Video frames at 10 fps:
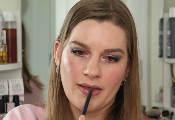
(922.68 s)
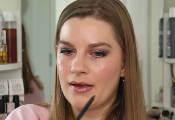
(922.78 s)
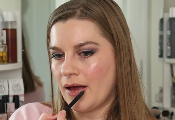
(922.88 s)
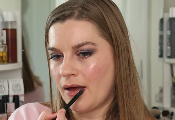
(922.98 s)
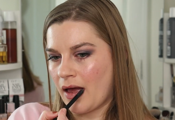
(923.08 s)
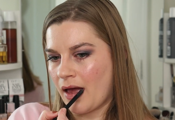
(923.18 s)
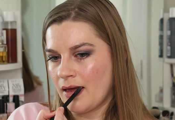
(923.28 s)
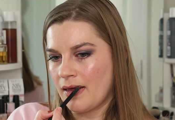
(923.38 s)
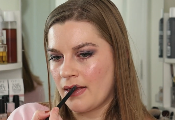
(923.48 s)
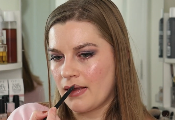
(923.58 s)

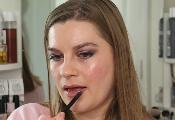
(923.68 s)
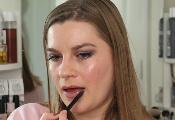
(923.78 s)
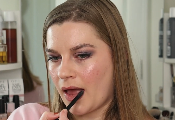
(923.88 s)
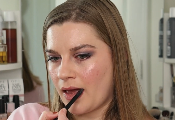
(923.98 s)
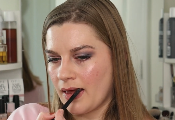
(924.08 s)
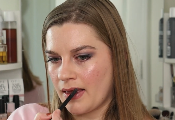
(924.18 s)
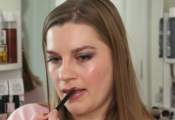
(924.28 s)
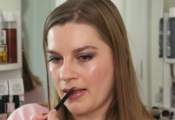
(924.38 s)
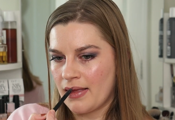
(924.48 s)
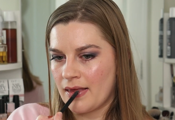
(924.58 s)

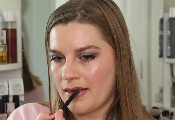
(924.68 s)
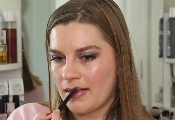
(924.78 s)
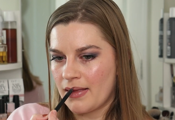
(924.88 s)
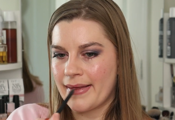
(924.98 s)
No one is speaking in this clip.